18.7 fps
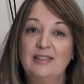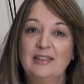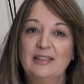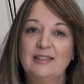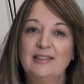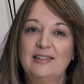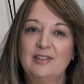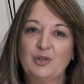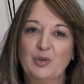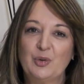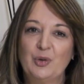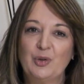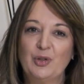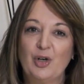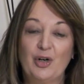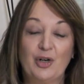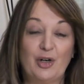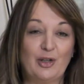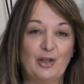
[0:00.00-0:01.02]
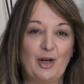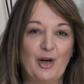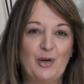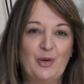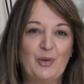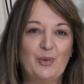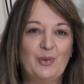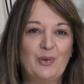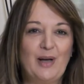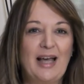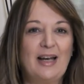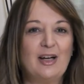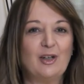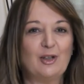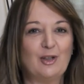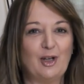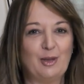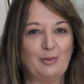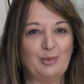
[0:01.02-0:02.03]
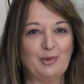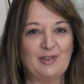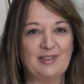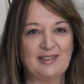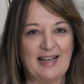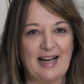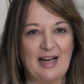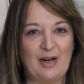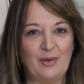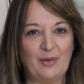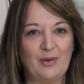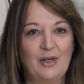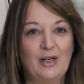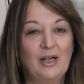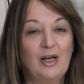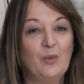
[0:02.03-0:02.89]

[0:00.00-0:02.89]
and stored on a local and a global scale,